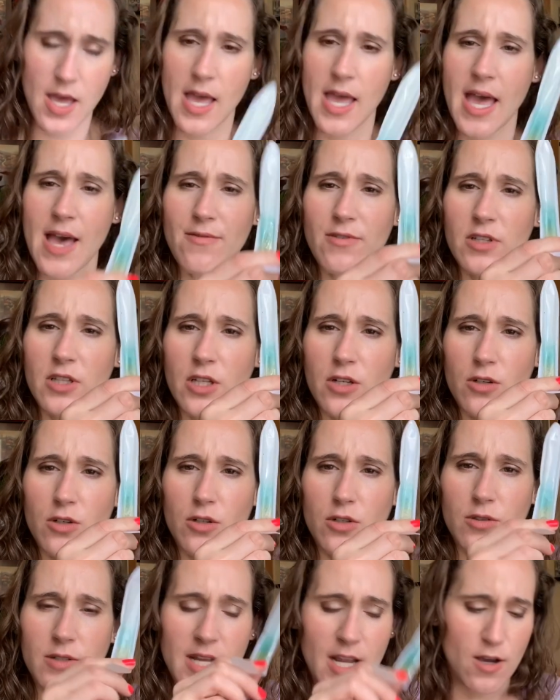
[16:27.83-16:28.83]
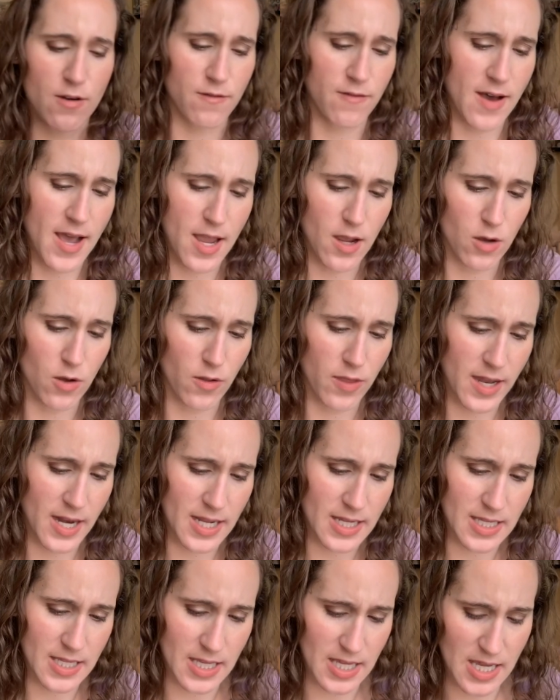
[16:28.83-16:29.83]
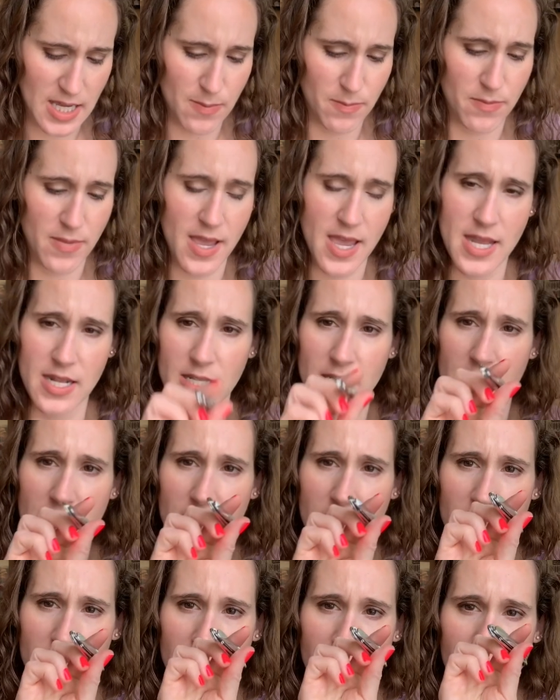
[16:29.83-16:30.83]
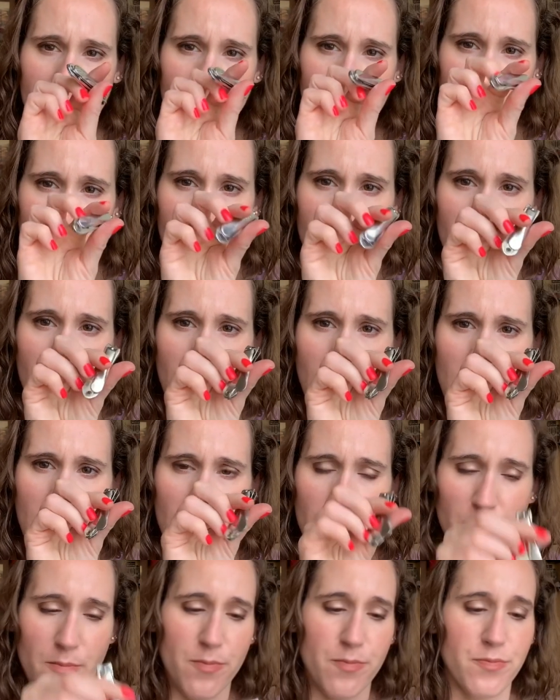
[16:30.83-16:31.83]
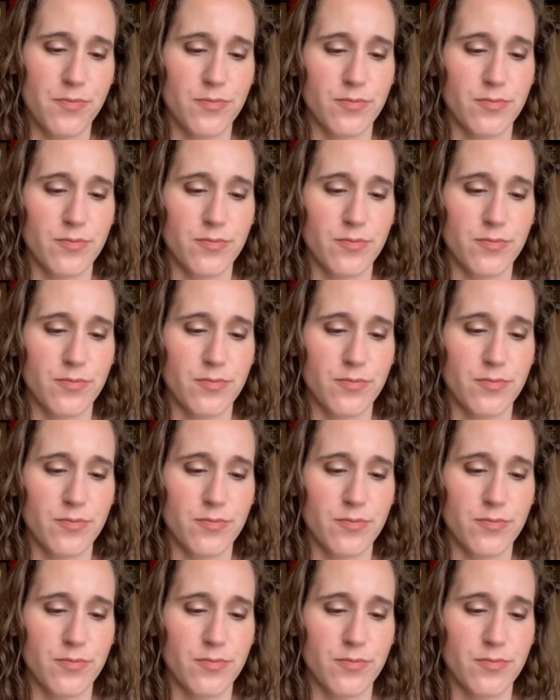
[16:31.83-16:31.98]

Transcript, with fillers: I have a little nail file that I keep and um,